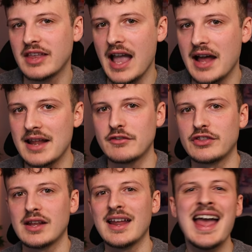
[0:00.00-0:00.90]
they are and
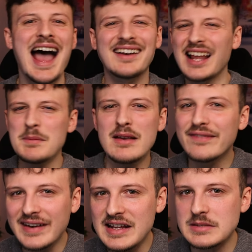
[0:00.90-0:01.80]
everything. And tell me a
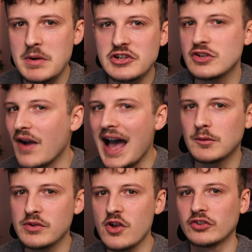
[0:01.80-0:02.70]
funny experience you've had
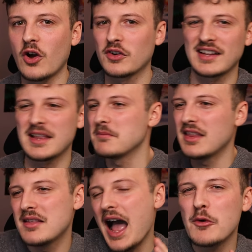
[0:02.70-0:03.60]
with your dogs, like
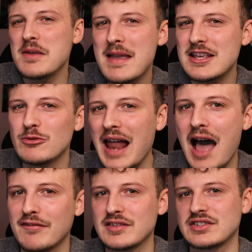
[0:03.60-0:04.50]
that, how they make you
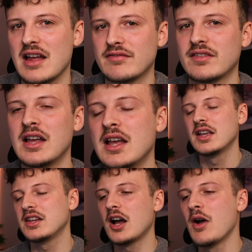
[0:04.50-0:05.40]
laugh and stuff.
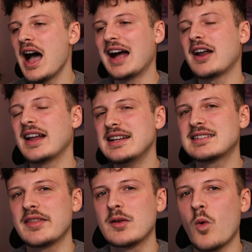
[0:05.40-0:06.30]
You know, I, I need
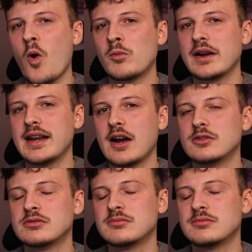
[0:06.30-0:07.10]
something warm right now,